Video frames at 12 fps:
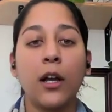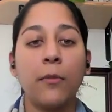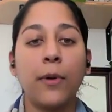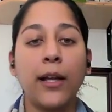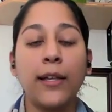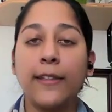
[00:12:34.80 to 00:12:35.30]

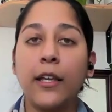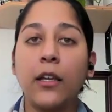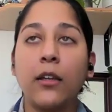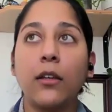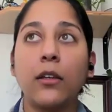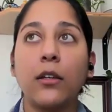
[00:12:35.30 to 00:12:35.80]
I
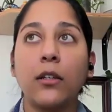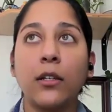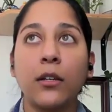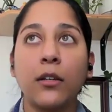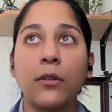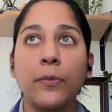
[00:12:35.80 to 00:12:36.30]
think
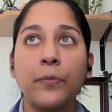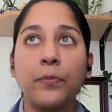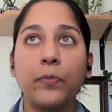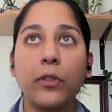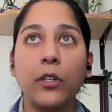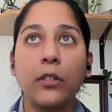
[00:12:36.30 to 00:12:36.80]
um,
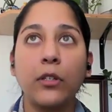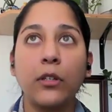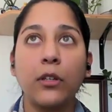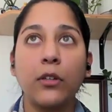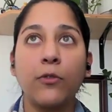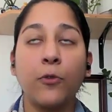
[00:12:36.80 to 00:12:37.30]

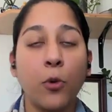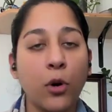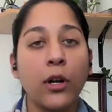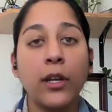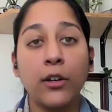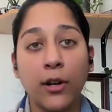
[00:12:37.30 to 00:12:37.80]

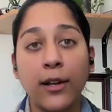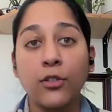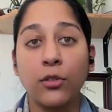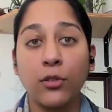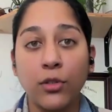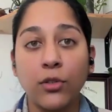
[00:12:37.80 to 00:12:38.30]
for
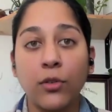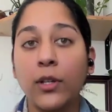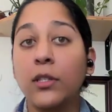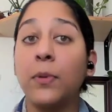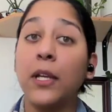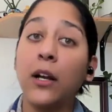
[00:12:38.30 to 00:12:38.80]
international
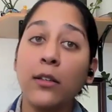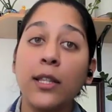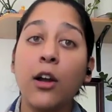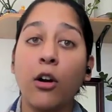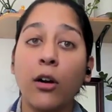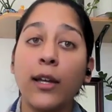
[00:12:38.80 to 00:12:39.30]
students, because
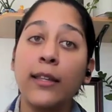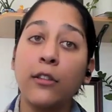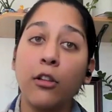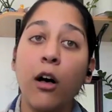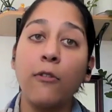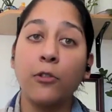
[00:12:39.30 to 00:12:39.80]
they are
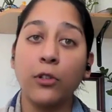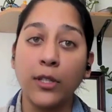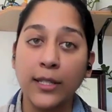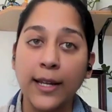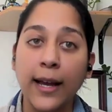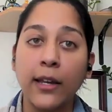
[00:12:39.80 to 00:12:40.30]
in lawful
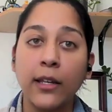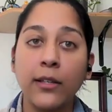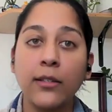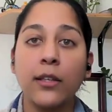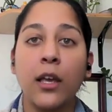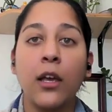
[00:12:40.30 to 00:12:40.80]

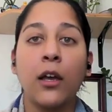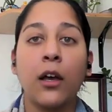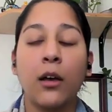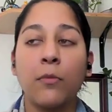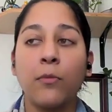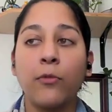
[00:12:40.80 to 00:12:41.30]
status,
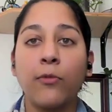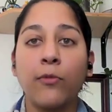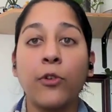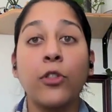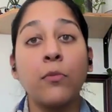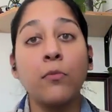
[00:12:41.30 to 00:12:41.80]

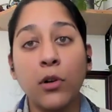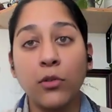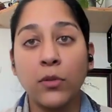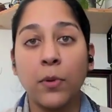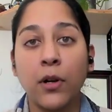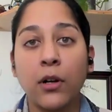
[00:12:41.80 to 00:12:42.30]
for the
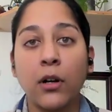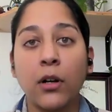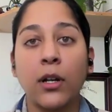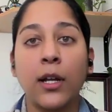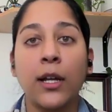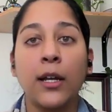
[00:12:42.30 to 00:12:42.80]
most
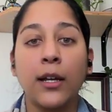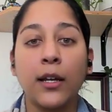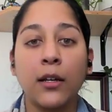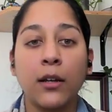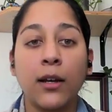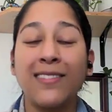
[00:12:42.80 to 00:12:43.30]
part,
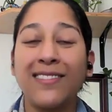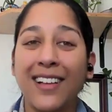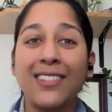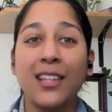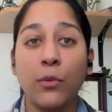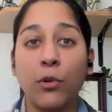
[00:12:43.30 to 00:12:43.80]

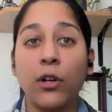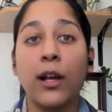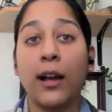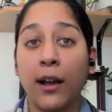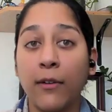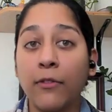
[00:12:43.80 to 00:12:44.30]
unless they were to
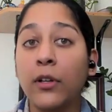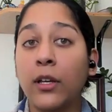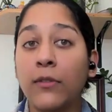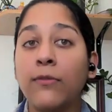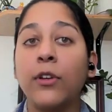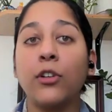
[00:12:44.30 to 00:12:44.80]
have a
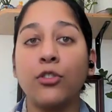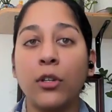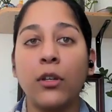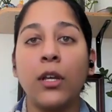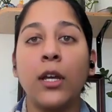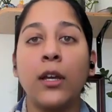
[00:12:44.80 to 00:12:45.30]

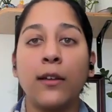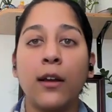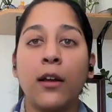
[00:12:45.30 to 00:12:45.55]
conviction,